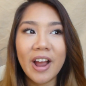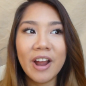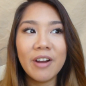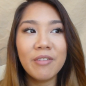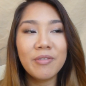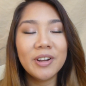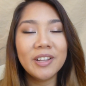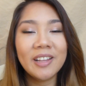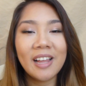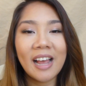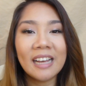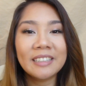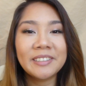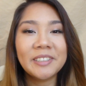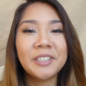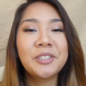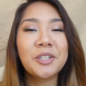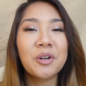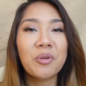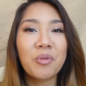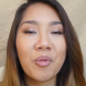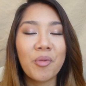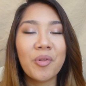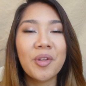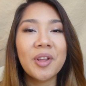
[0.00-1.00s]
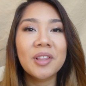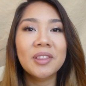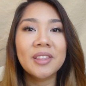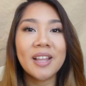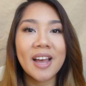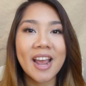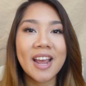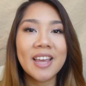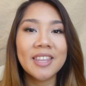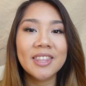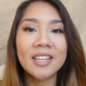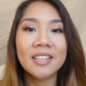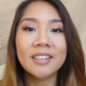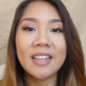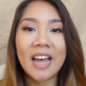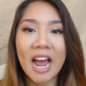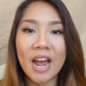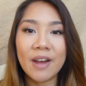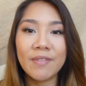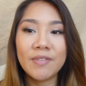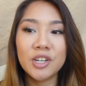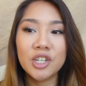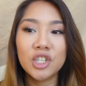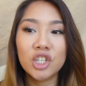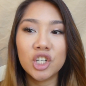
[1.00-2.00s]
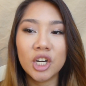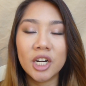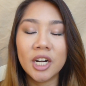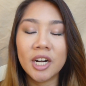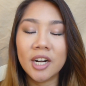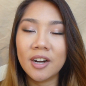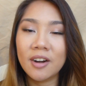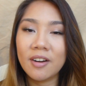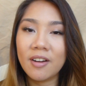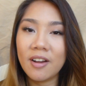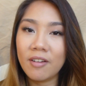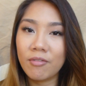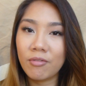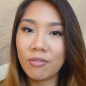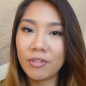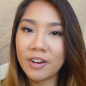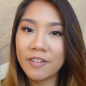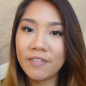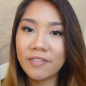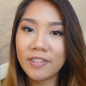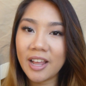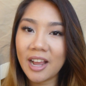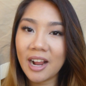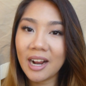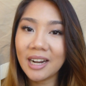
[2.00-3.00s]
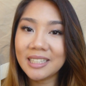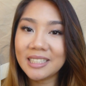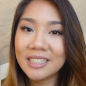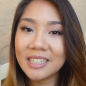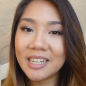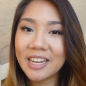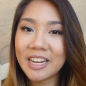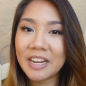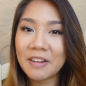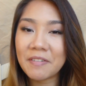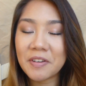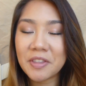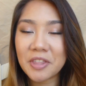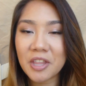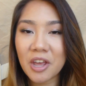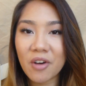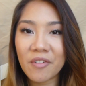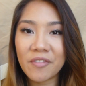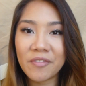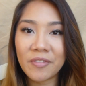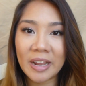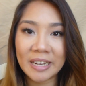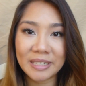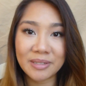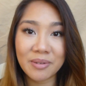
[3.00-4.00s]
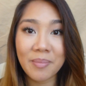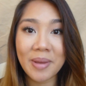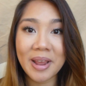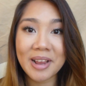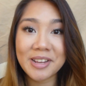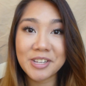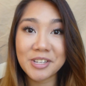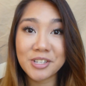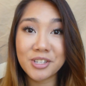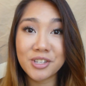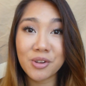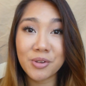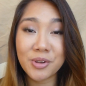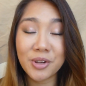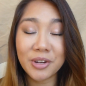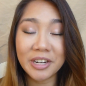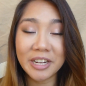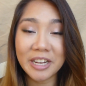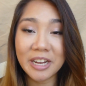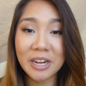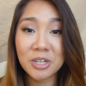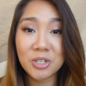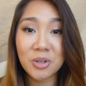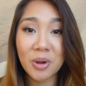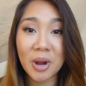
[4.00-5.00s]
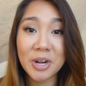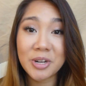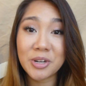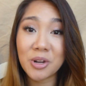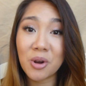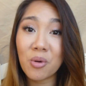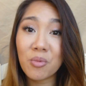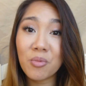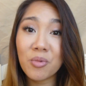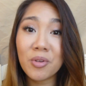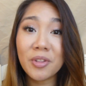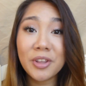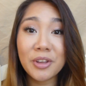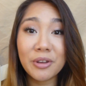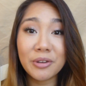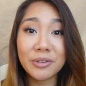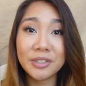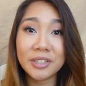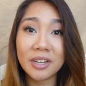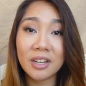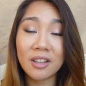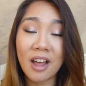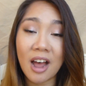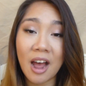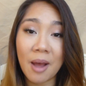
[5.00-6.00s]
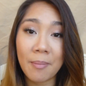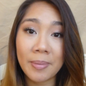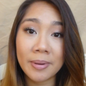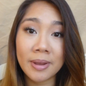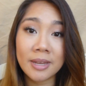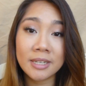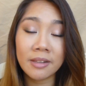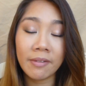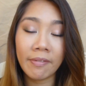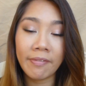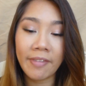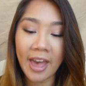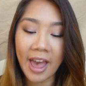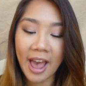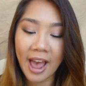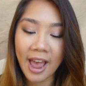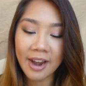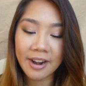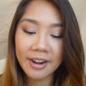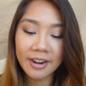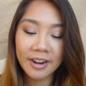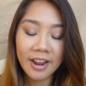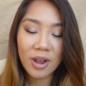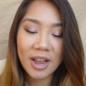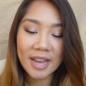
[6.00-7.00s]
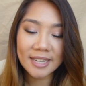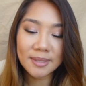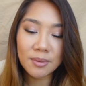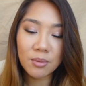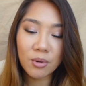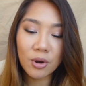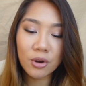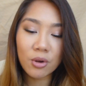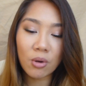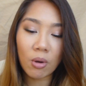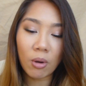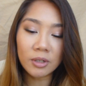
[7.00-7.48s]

I realized I don't really like the lavender reflect, even though that's what makes it so unique, so I don't really use it a lot because of that. It has a more